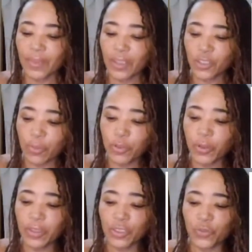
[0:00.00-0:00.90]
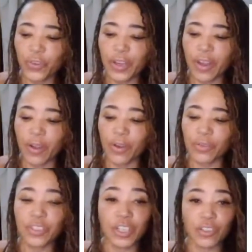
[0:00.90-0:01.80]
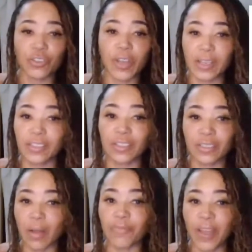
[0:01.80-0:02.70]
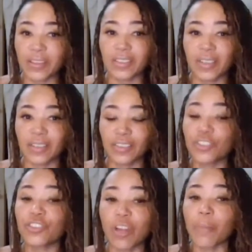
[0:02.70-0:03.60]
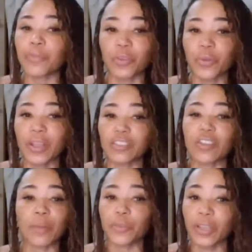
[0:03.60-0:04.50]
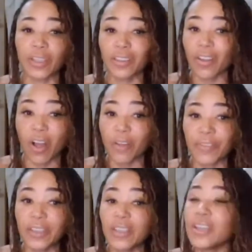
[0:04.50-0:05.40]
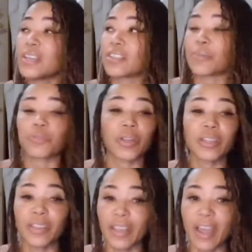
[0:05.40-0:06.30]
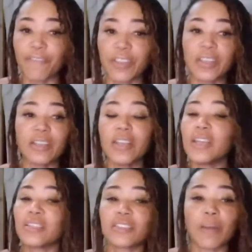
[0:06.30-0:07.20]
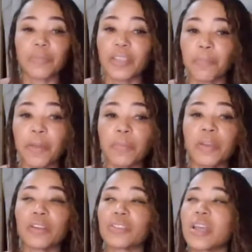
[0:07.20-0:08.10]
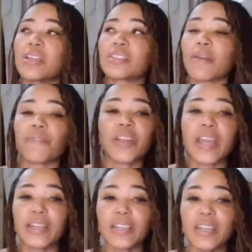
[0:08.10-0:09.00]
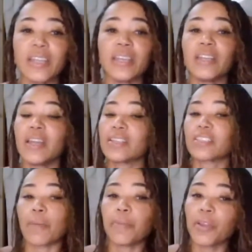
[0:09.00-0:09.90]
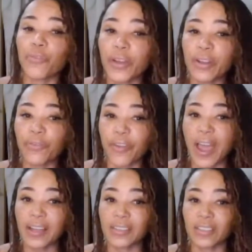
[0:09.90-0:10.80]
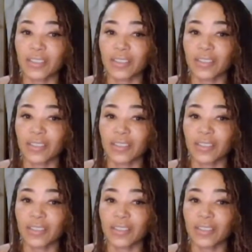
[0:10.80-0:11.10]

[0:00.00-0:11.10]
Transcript: So I'm doing this video to get you guys to stop fasting. Just stop doing it. Stop drinking the coffee. Stop drinking the caffeine. Stop skipping meals. Stop forgetting to eat. Stop being afraid of fat.